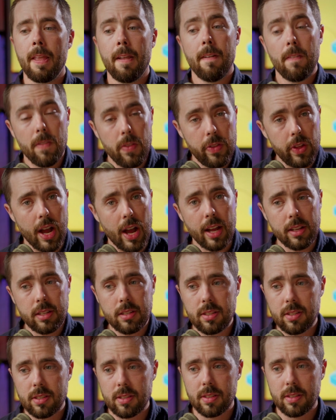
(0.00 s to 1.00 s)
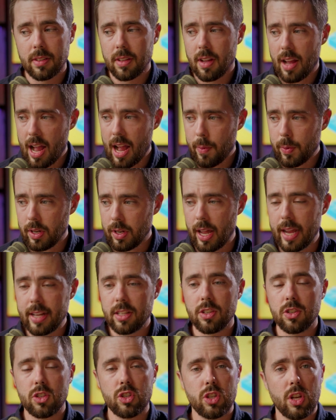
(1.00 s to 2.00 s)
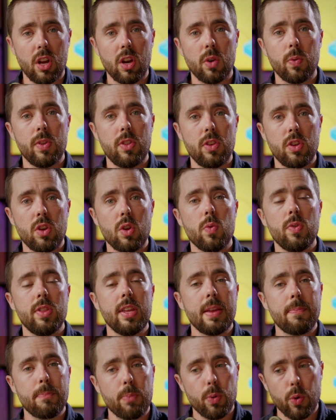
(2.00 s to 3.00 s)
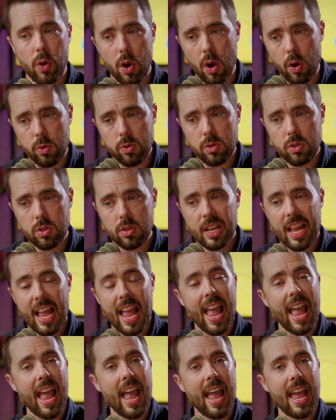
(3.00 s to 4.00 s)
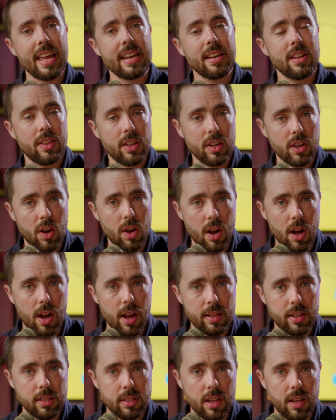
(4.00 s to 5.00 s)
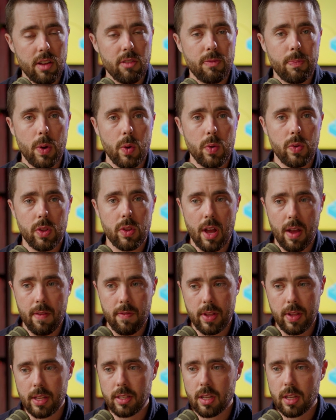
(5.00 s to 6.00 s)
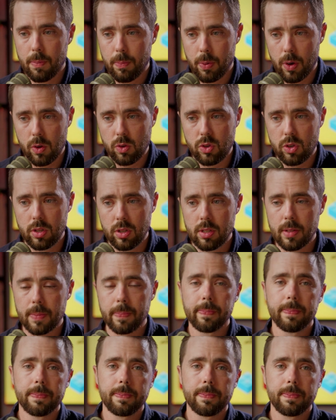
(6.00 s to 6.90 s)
Thus, I would like to share with you the pros and the cons of both of these approaches.